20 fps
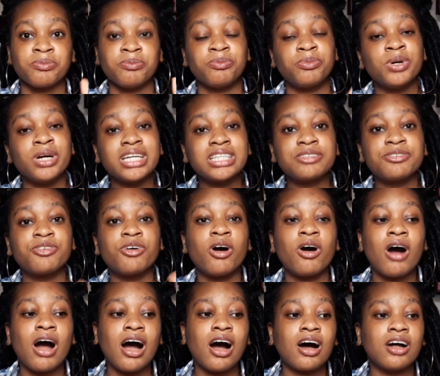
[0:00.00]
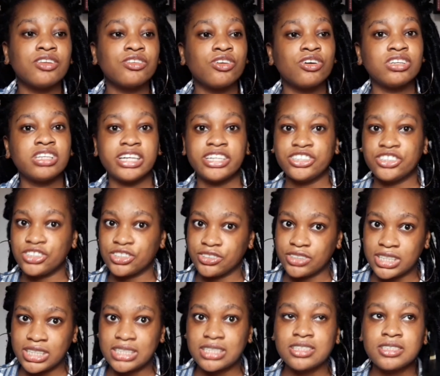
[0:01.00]
But for our
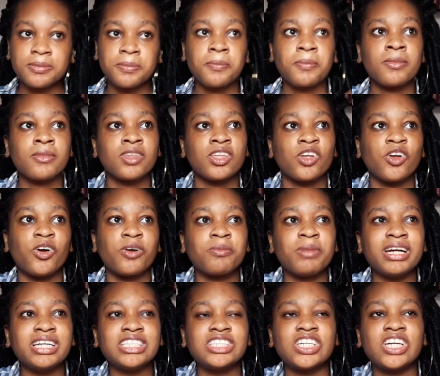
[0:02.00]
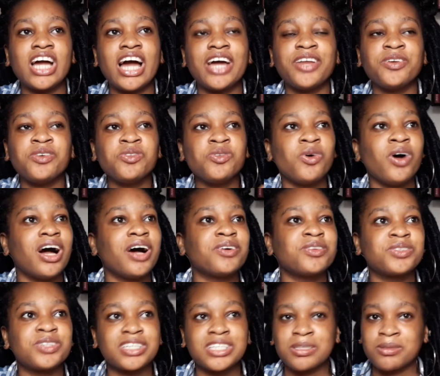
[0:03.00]
non-Nigerians, Ogbanje, I don't know how
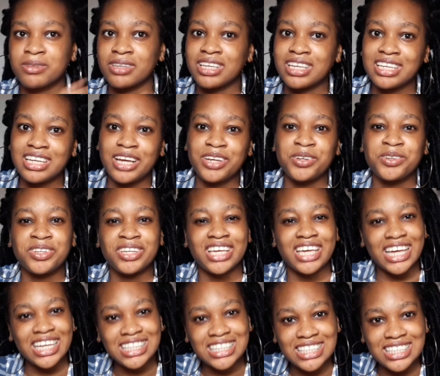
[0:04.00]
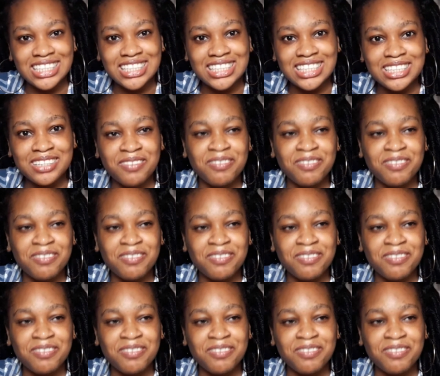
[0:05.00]
to explain that you get it,